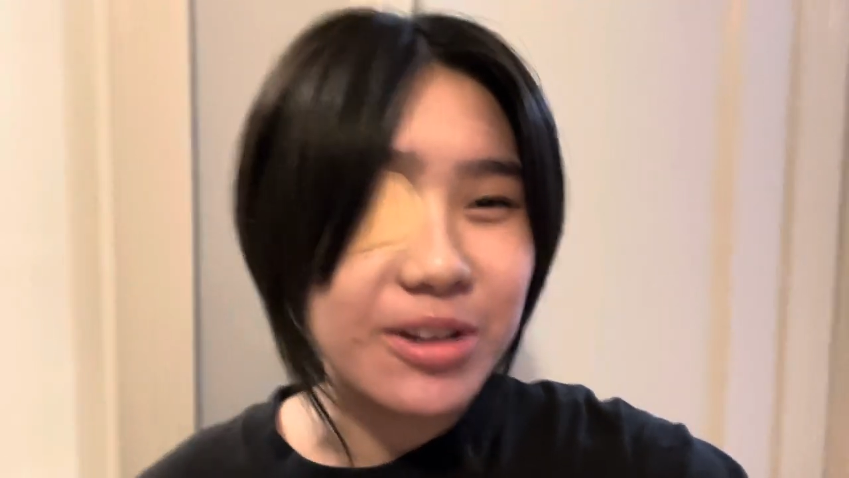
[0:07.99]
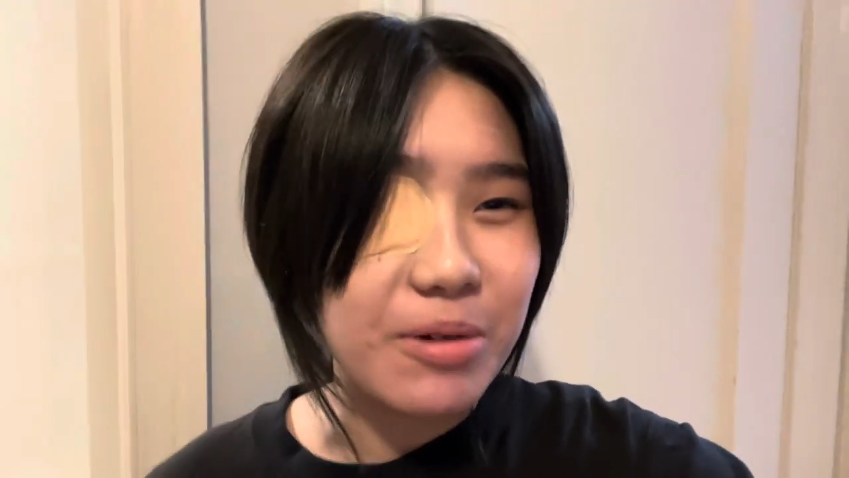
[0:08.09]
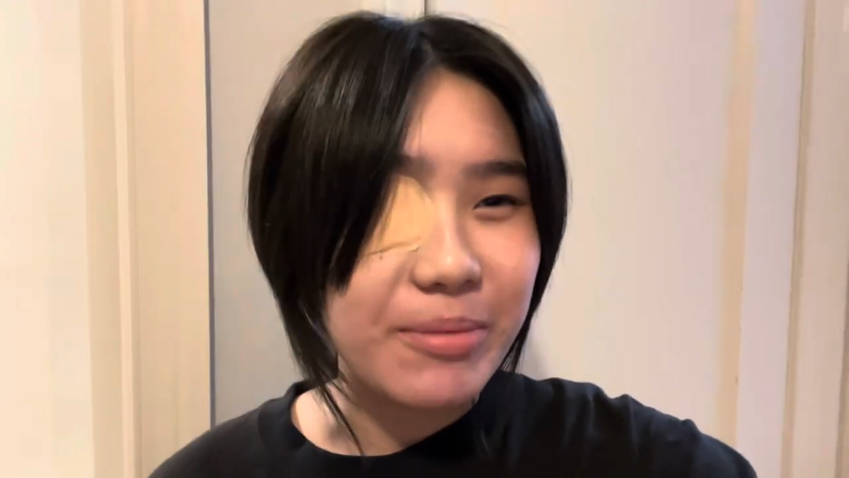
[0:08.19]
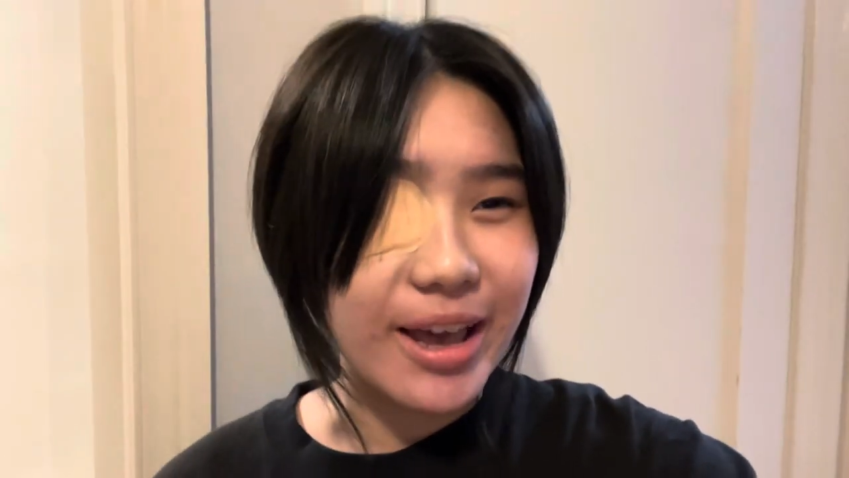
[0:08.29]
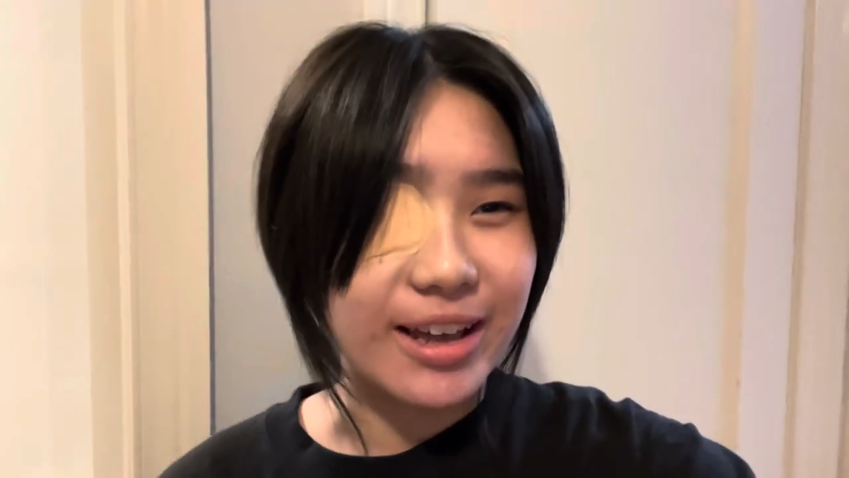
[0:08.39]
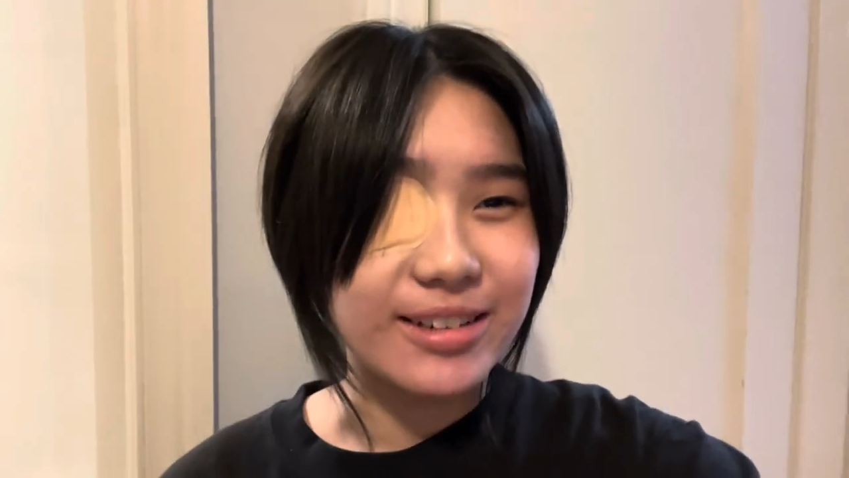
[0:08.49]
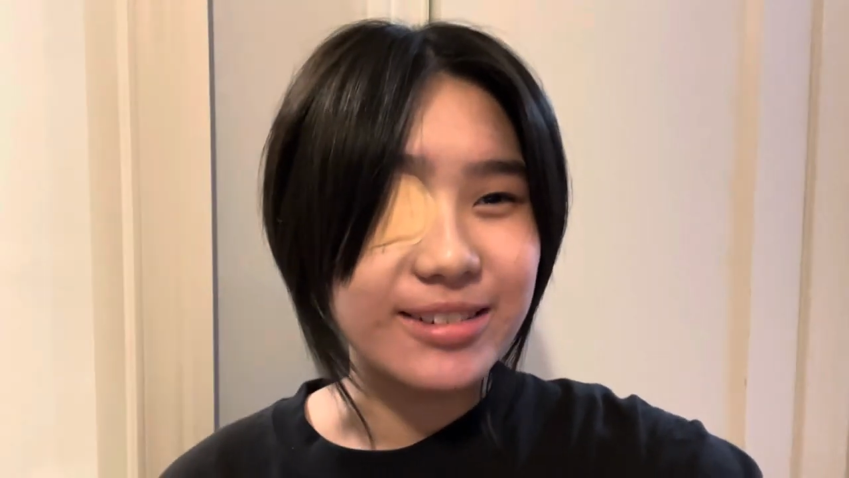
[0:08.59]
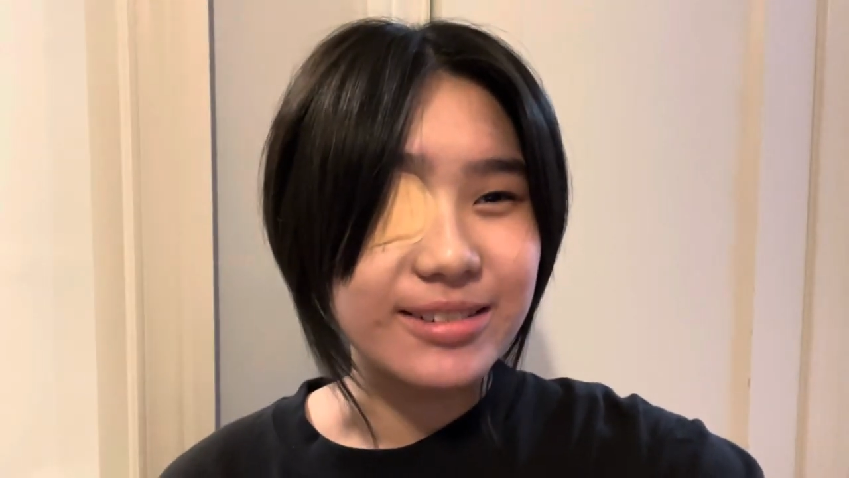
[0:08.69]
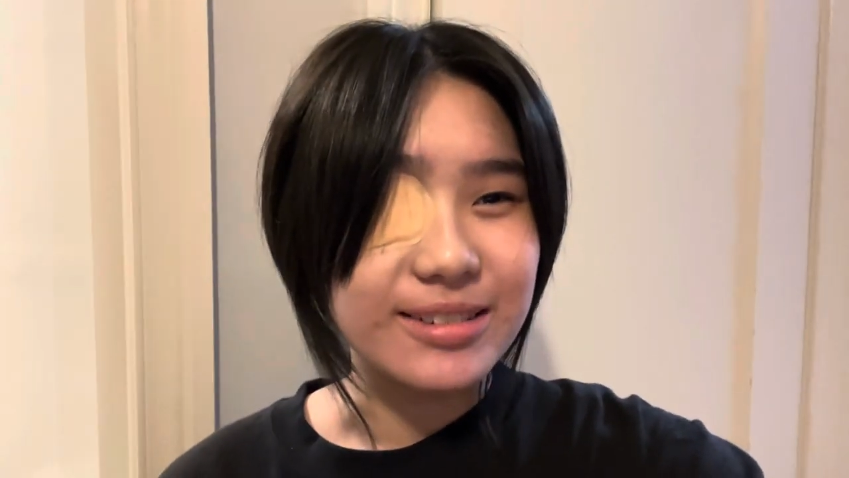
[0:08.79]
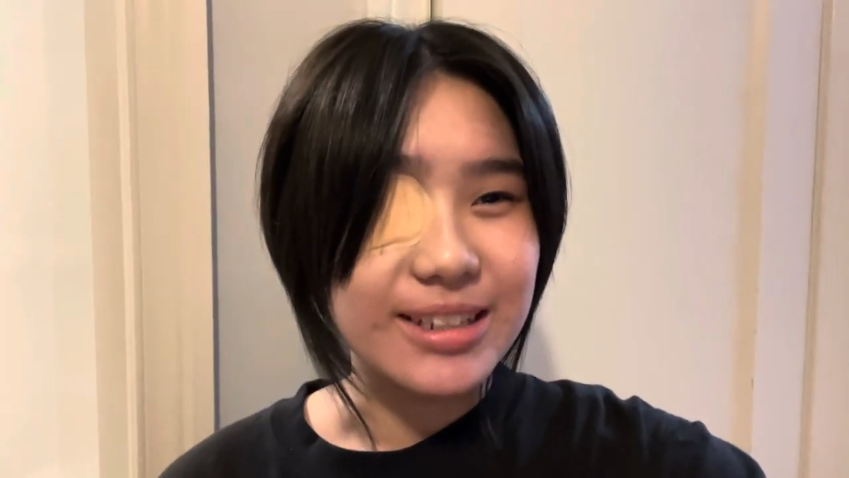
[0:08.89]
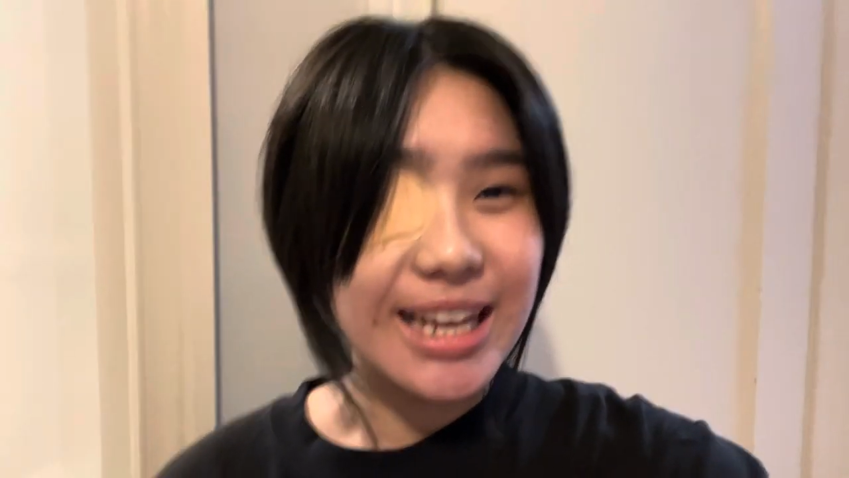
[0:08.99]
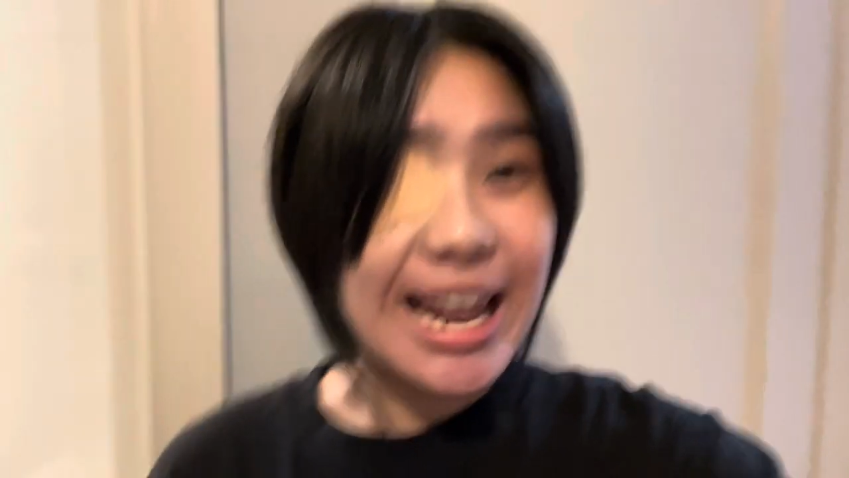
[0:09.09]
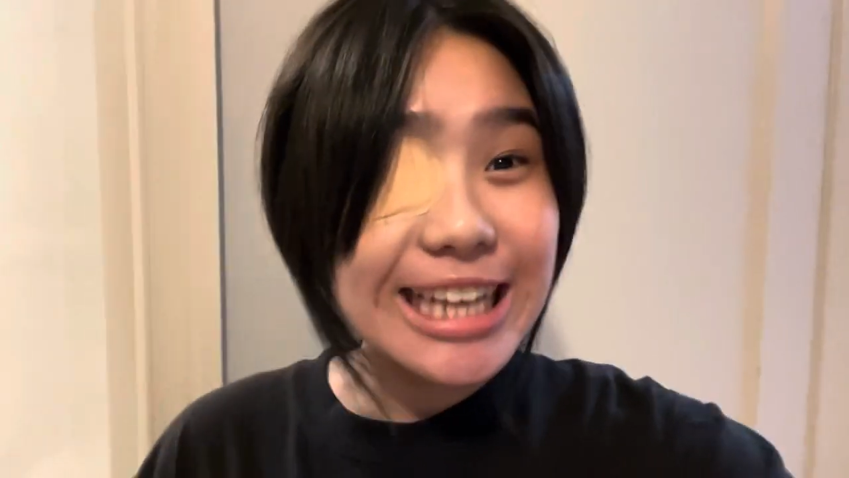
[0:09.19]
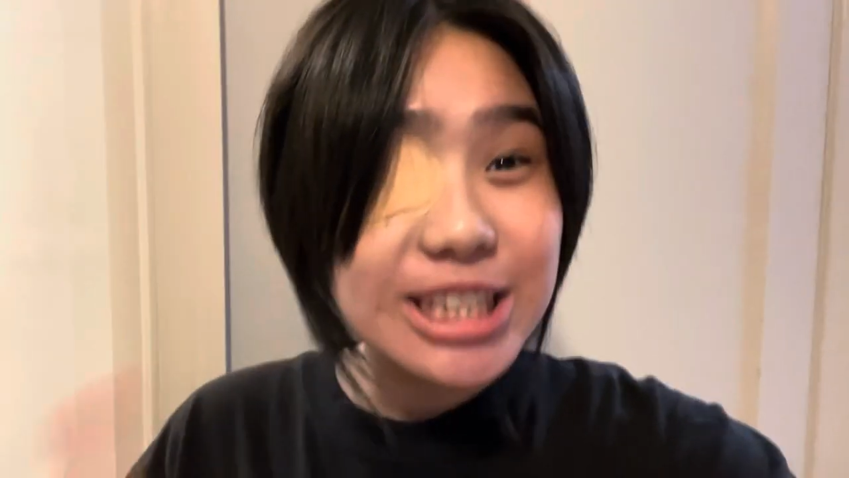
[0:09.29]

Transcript: no man. Let's